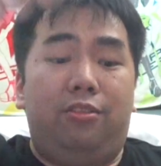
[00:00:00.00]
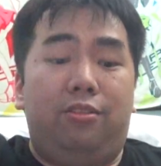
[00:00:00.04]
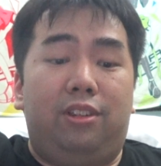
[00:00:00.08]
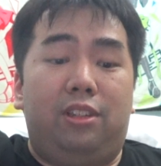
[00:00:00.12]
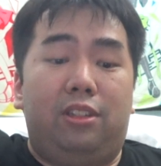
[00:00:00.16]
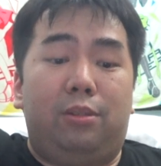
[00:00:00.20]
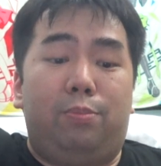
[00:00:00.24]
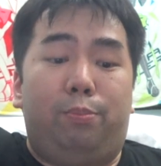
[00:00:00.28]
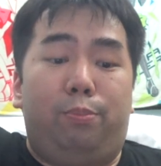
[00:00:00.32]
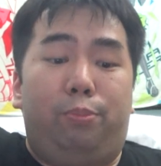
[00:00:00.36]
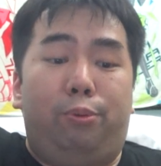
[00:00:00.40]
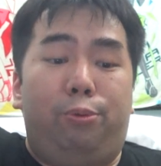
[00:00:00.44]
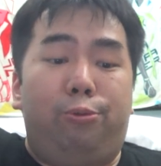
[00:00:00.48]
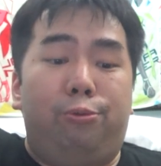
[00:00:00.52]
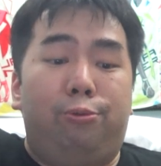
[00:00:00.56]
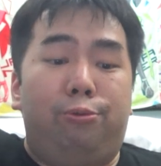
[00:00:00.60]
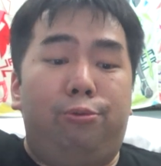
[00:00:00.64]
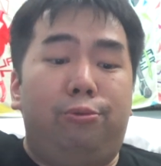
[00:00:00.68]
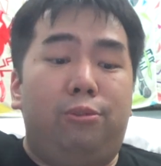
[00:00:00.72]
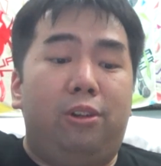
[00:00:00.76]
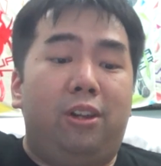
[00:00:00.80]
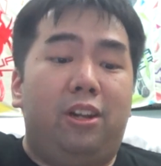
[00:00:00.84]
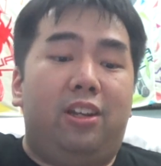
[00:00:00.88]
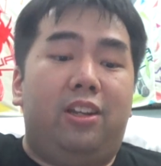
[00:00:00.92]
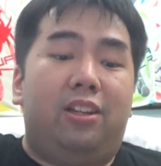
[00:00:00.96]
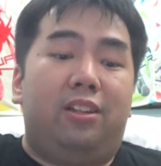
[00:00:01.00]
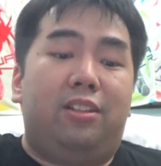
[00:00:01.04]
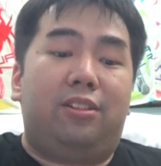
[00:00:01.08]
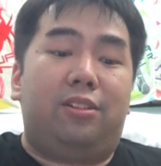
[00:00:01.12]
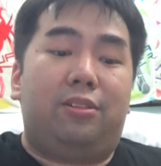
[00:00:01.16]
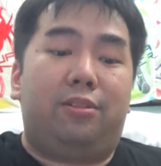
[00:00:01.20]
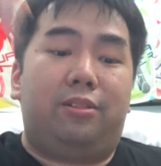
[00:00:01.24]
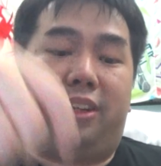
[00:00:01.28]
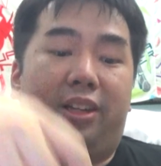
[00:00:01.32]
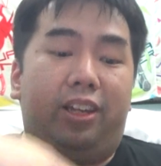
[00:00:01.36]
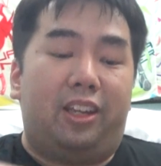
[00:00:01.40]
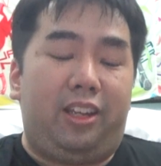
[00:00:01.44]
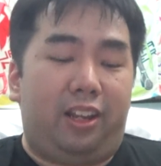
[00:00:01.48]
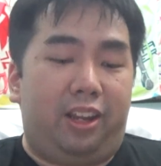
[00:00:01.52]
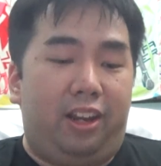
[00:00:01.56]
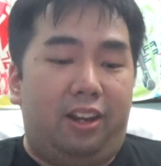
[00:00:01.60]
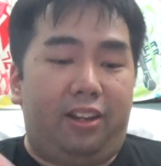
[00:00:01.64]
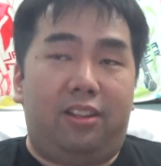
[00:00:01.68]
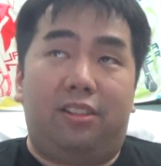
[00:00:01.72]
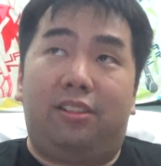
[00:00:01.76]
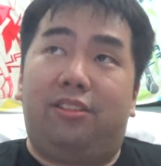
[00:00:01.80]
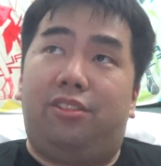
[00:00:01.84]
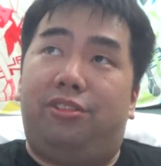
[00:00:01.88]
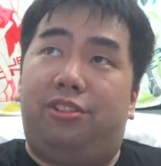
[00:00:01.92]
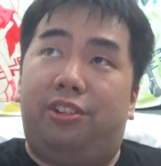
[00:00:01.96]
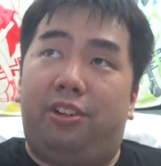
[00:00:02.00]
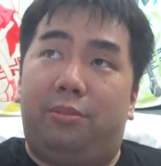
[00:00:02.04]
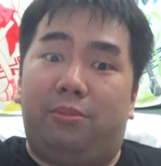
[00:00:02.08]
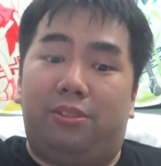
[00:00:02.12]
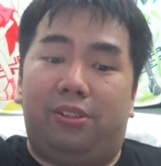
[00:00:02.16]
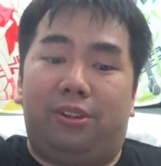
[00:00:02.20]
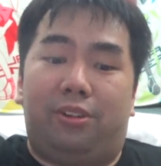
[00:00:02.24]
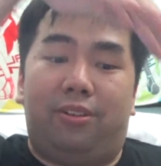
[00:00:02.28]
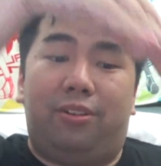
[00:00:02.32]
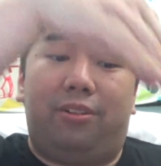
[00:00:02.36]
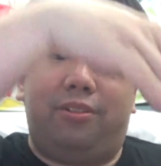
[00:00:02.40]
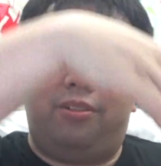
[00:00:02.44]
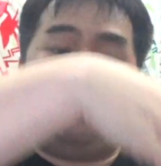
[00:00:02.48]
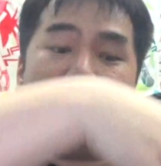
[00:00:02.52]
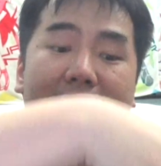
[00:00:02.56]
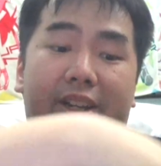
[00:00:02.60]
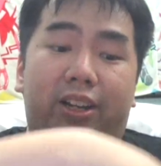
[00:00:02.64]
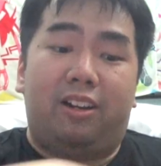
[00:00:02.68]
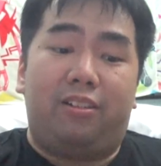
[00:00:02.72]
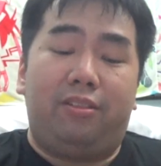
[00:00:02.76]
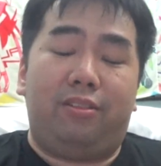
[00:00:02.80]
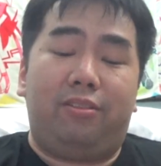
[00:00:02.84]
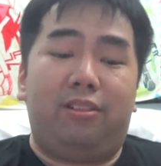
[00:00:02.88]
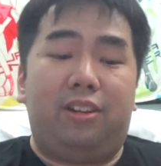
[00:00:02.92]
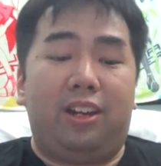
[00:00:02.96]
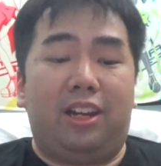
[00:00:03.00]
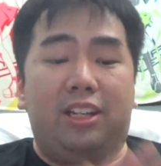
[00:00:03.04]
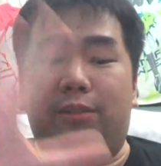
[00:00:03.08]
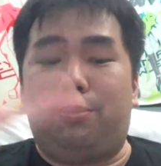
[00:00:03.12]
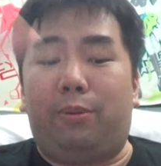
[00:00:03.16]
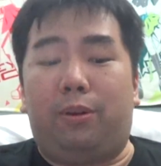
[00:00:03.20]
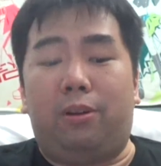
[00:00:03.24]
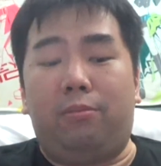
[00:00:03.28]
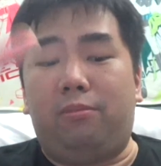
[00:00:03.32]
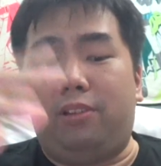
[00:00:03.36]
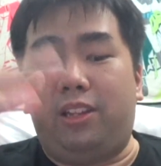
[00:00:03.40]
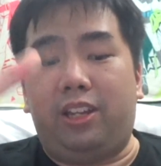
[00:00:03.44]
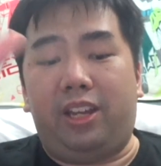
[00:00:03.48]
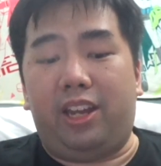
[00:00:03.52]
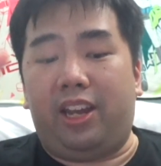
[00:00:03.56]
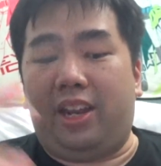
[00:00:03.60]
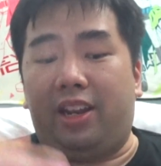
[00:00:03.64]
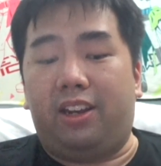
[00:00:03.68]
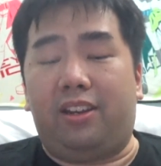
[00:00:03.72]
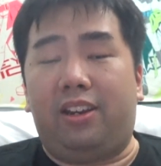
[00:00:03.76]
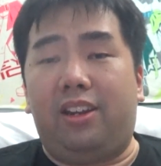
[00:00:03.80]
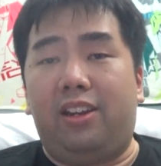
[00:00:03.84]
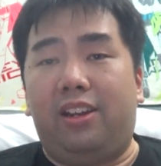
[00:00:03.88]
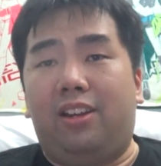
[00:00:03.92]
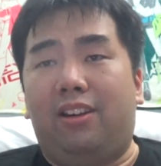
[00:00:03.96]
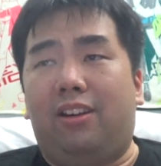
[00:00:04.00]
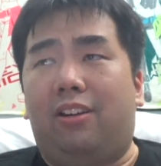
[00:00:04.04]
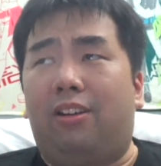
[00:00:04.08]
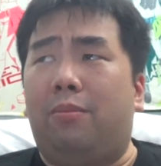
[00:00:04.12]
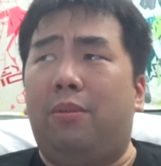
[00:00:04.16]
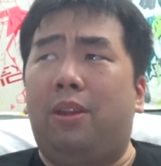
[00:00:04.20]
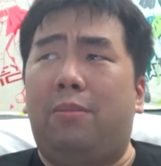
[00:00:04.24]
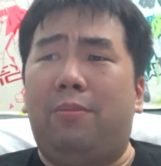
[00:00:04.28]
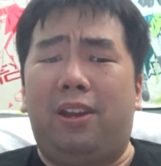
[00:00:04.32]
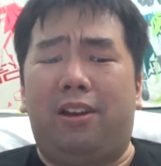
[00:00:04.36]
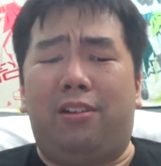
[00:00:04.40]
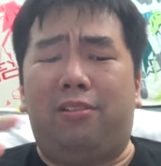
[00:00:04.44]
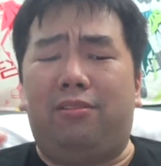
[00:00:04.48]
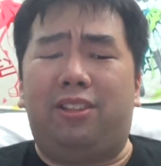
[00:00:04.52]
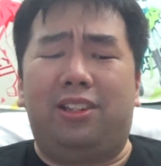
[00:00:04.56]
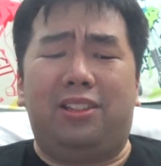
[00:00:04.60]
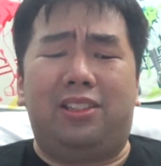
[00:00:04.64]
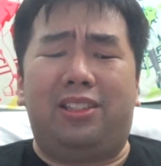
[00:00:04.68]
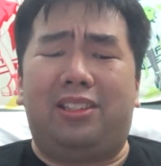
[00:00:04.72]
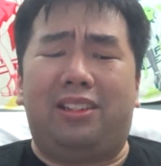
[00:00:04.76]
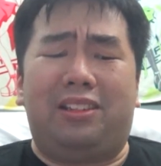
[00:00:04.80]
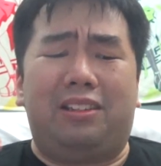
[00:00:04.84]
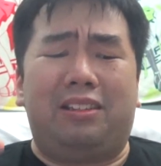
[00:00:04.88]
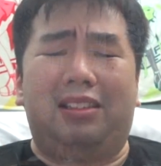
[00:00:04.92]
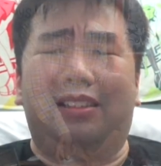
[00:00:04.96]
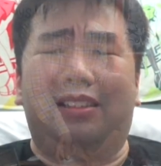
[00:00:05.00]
you just pull, so it, it drips all the way down. You guys probably can, or maybe I'll just